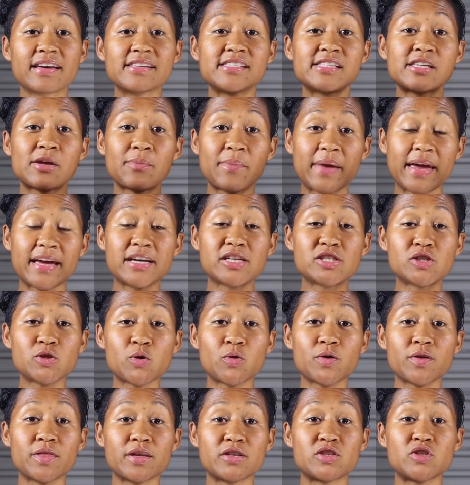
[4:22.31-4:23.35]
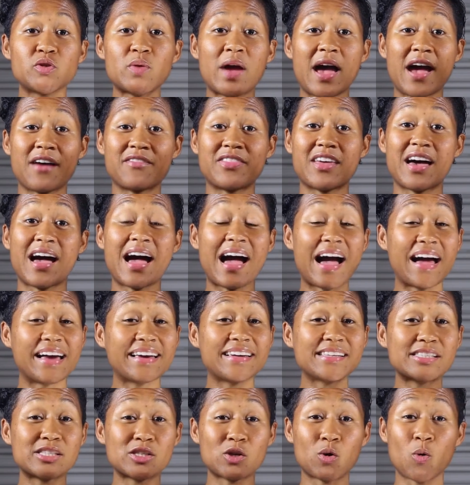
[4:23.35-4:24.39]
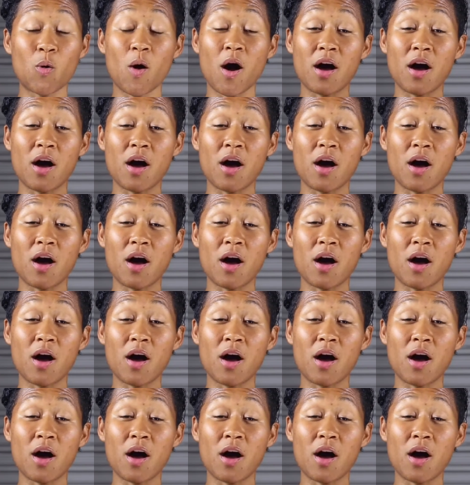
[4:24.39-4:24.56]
is to make sure that you have the highest